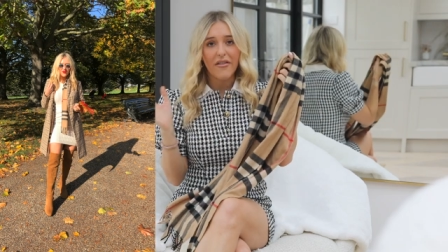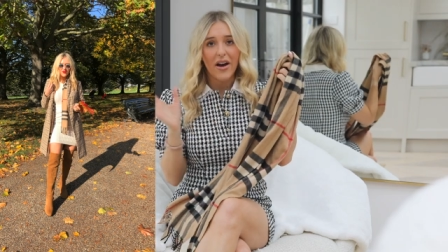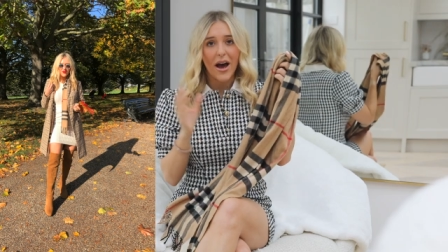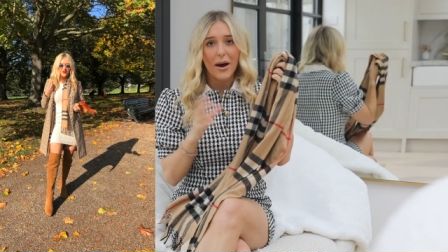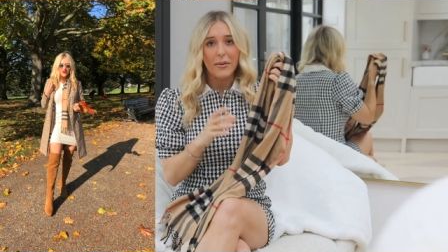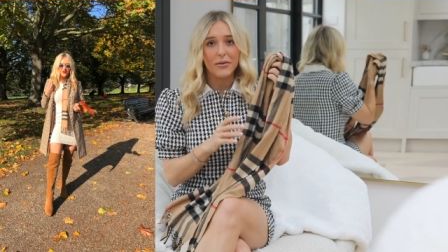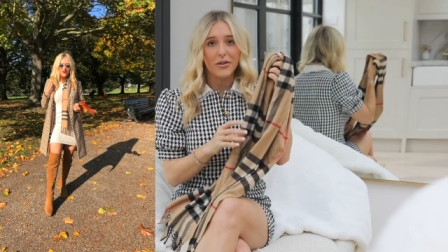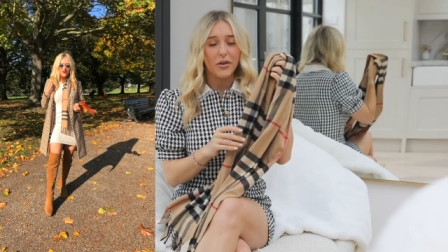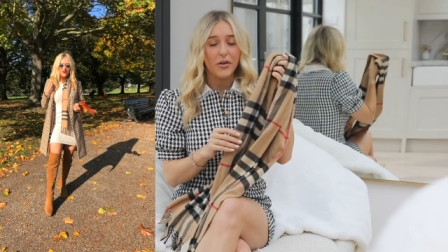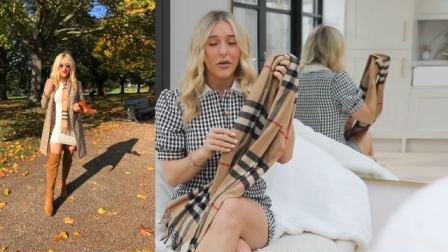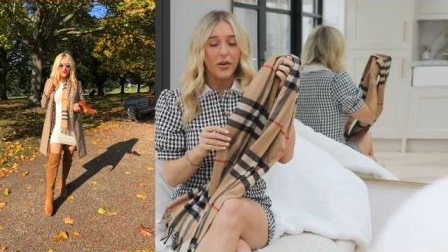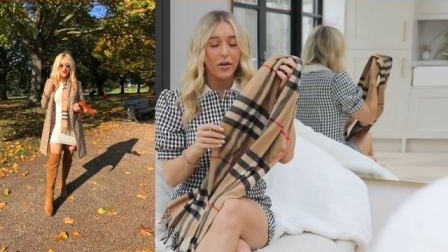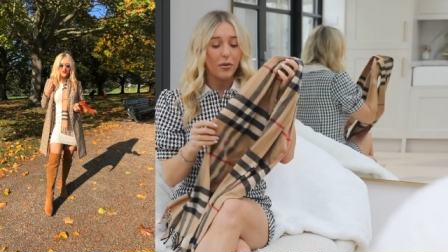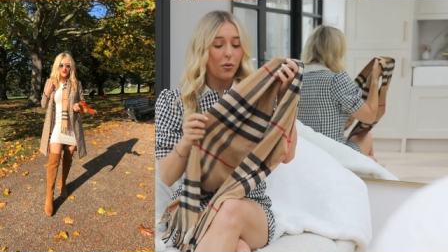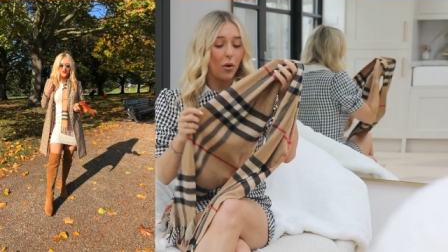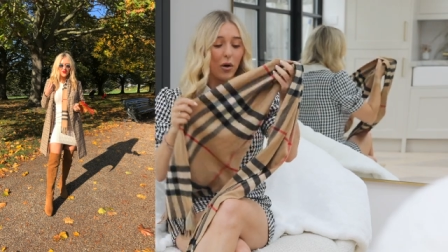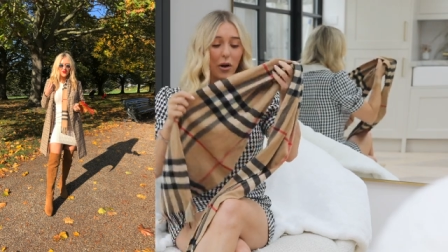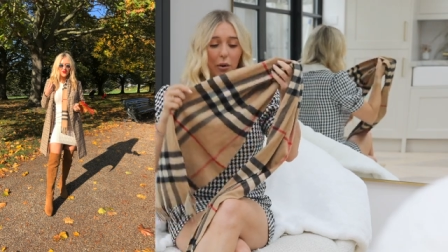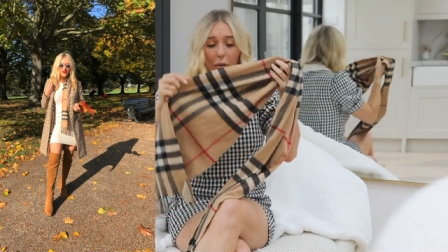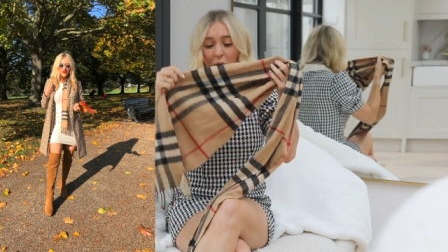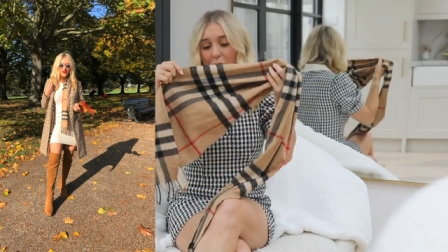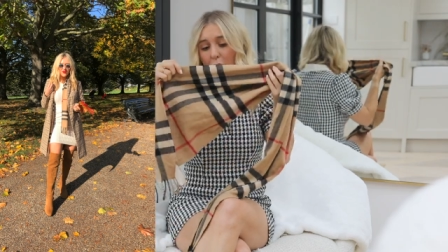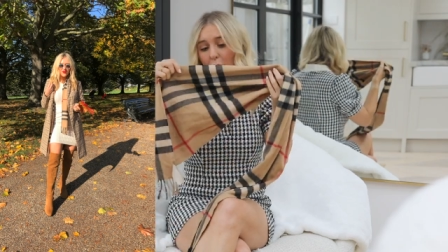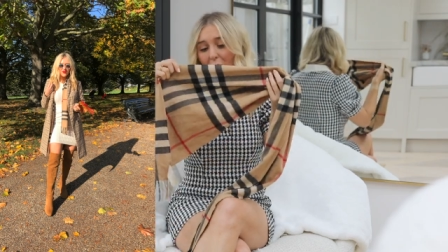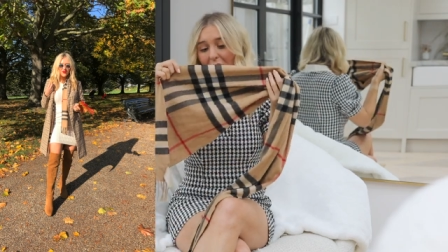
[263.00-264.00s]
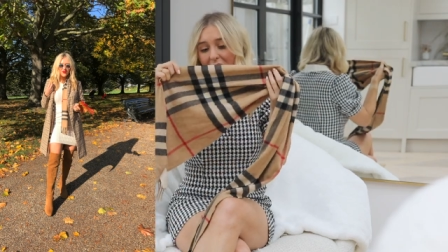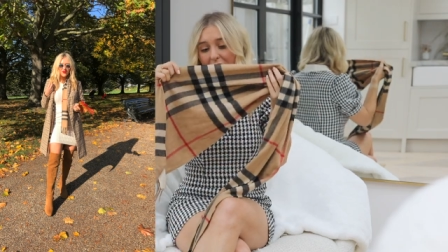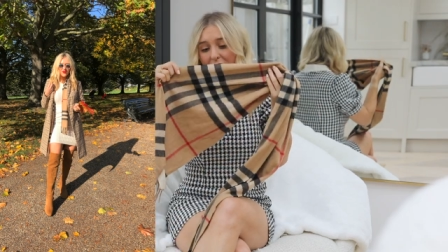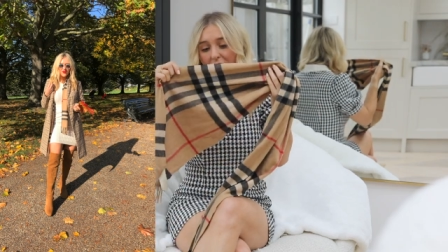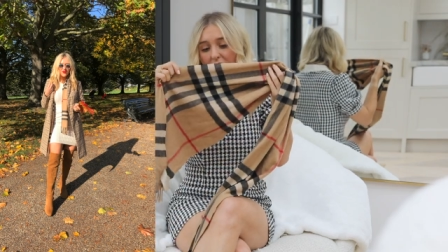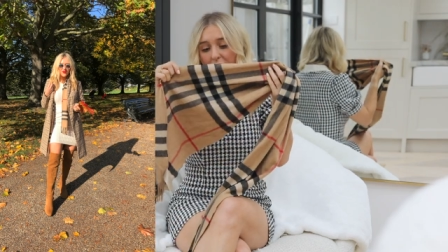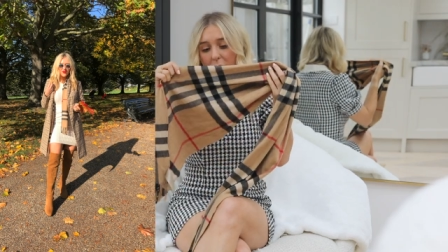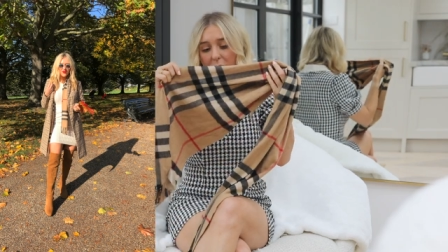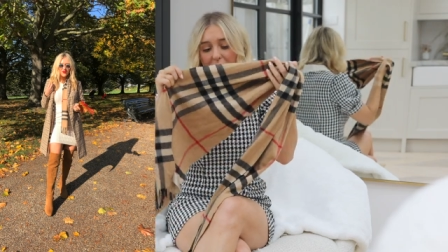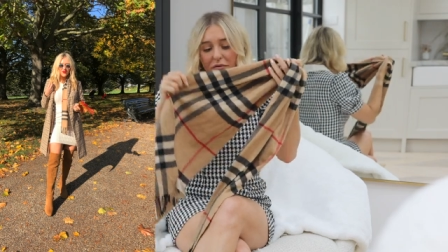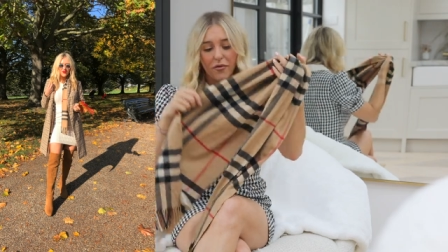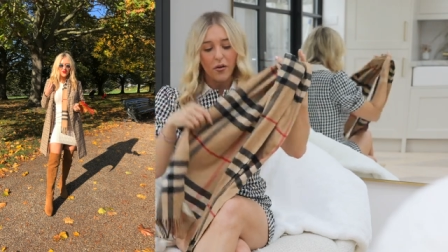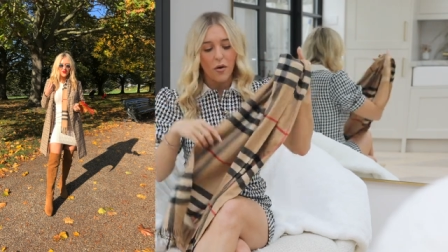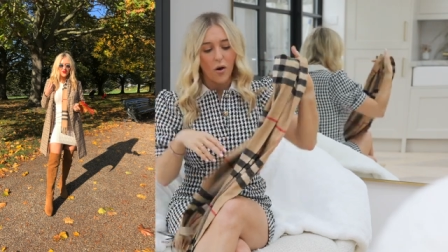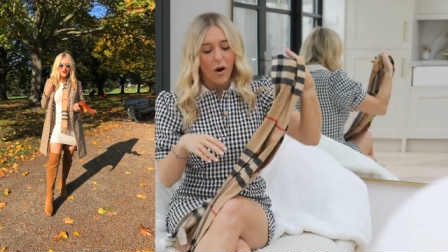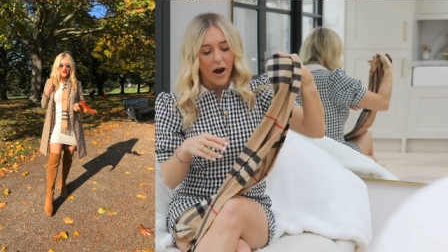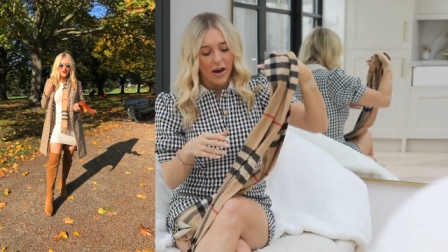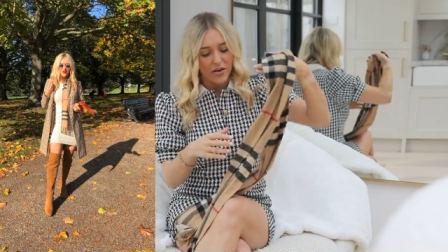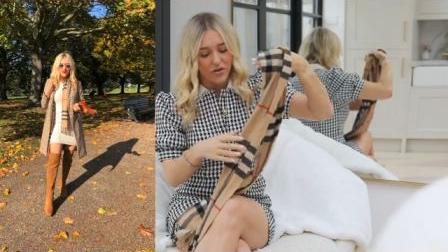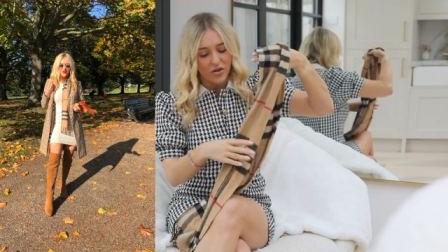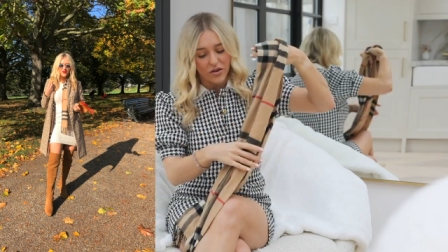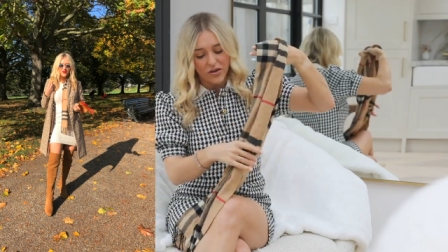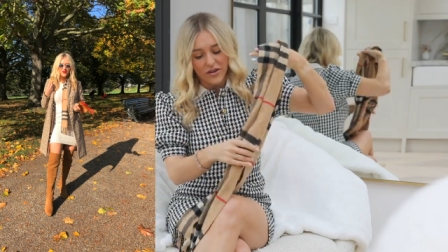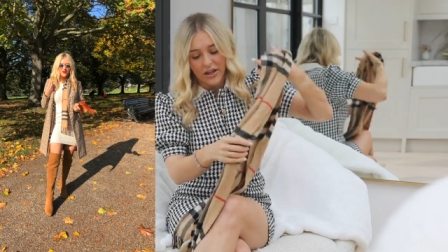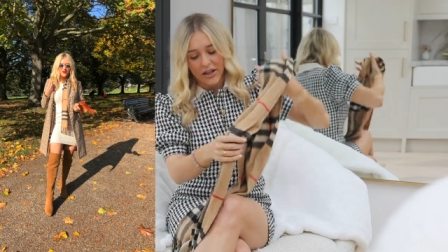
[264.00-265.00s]
absolutely worn it with white though before.
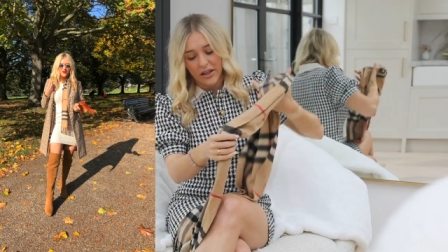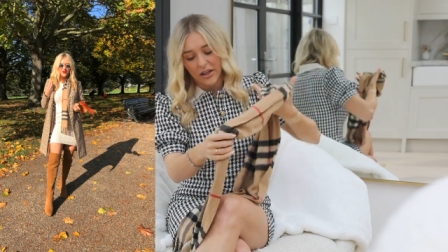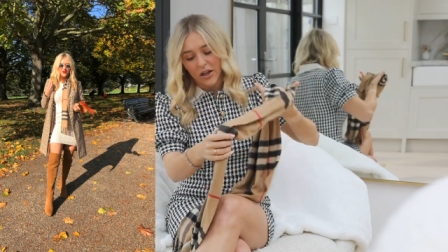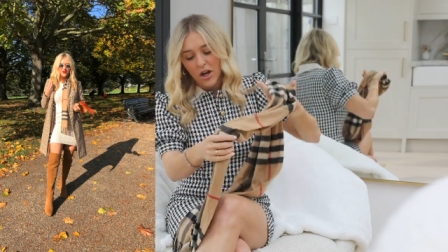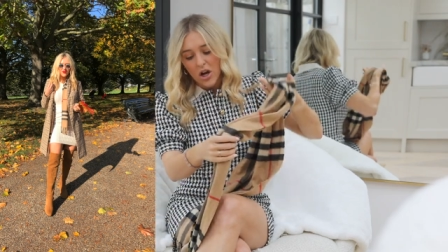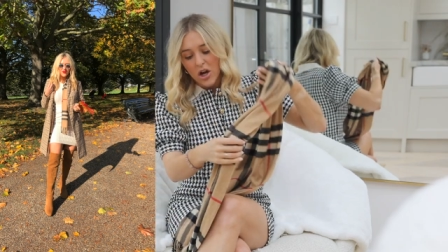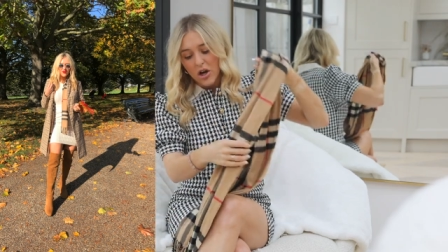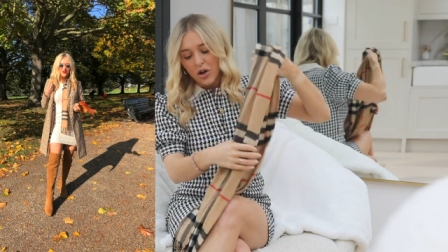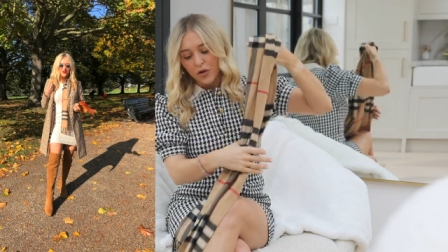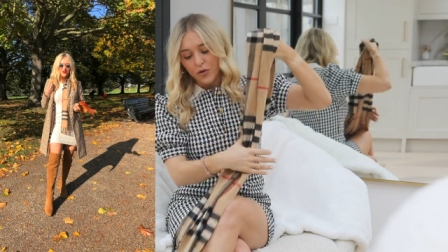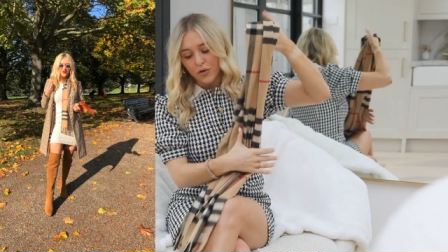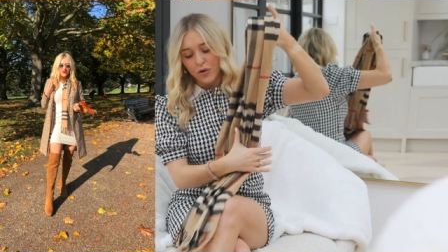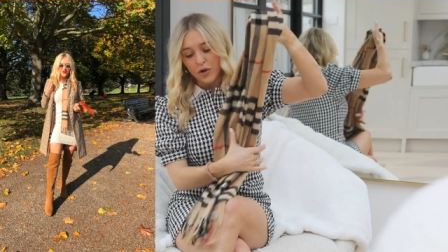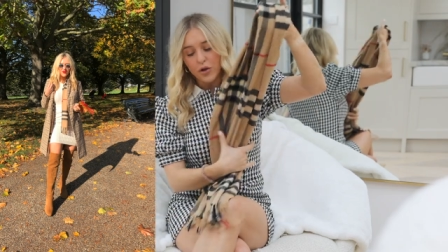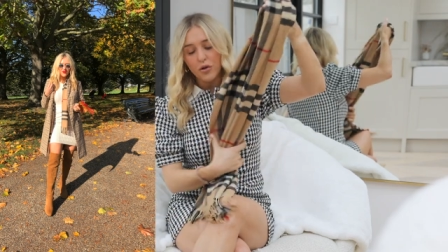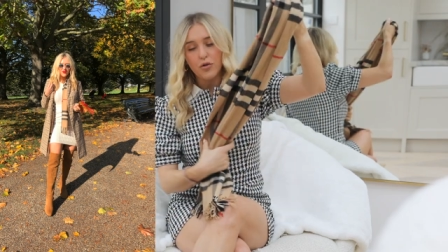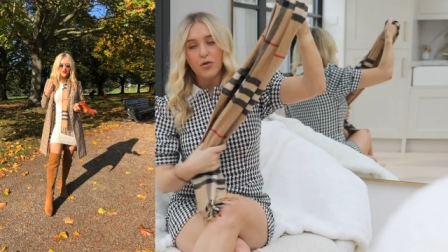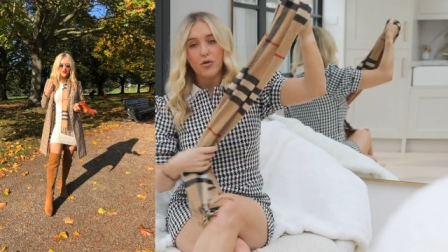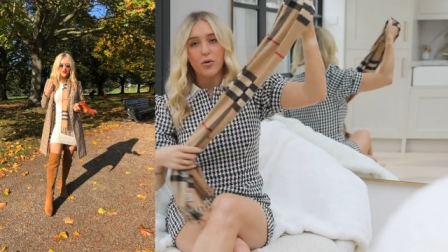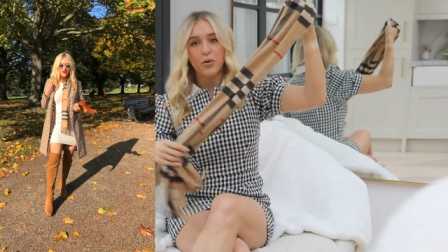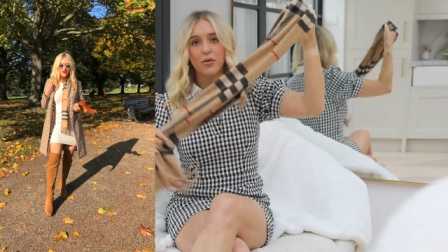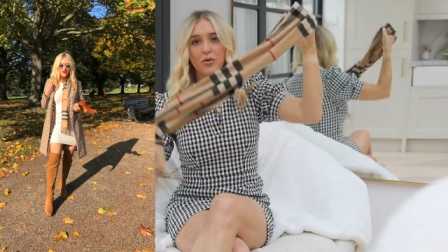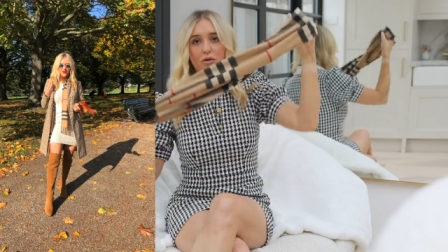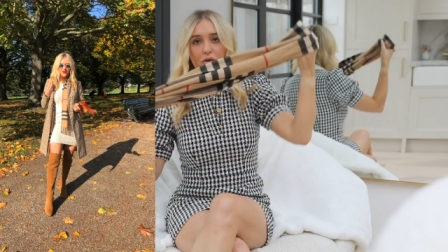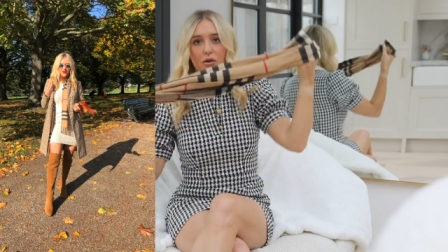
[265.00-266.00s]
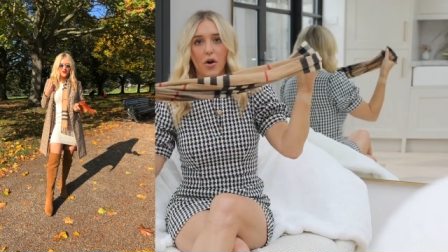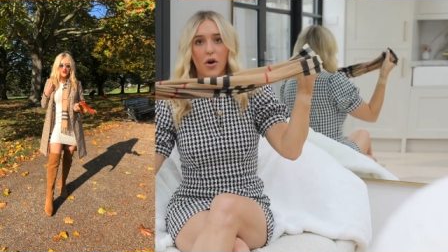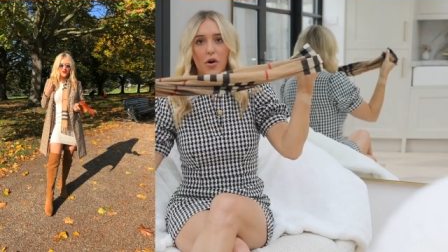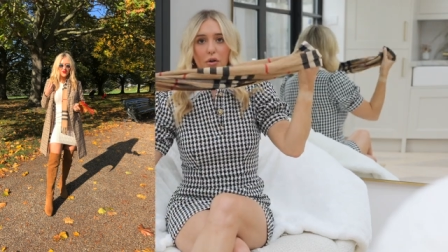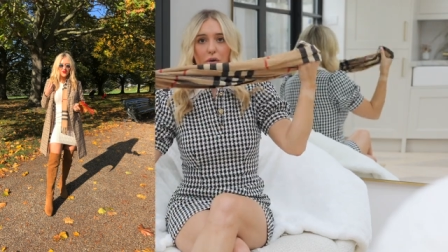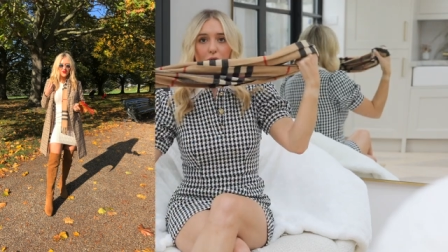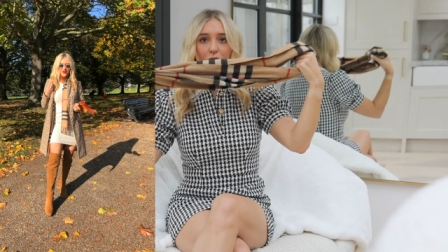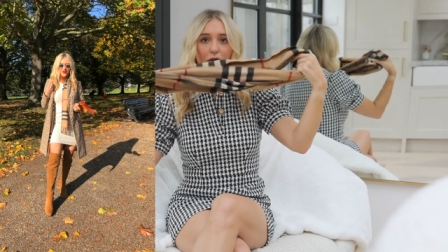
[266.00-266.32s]
I just think neutrals go